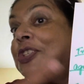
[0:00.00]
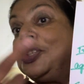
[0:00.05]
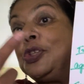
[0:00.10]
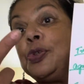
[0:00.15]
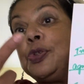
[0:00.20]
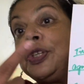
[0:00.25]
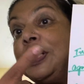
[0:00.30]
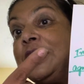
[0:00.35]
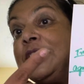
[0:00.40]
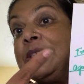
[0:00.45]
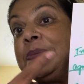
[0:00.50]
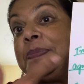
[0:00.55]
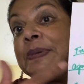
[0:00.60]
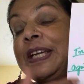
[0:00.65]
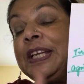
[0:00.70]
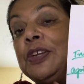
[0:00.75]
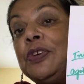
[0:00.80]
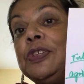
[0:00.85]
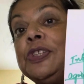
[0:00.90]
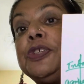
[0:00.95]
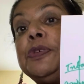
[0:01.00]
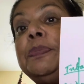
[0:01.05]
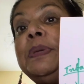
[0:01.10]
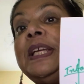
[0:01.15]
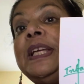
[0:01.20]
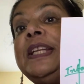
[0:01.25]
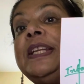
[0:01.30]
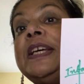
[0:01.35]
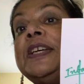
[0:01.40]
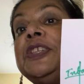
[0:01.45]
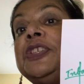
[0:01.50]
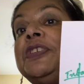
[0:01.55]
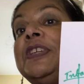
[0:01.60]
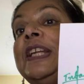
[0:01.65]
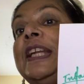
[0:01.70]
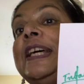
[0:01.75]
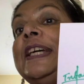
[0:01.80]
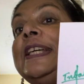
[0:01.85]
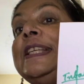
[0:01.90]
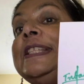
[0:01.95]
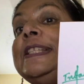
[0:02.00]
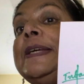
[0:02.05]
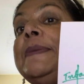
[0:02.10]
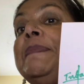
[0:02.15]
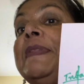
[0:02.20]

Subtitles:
Socialism can also be industrialized.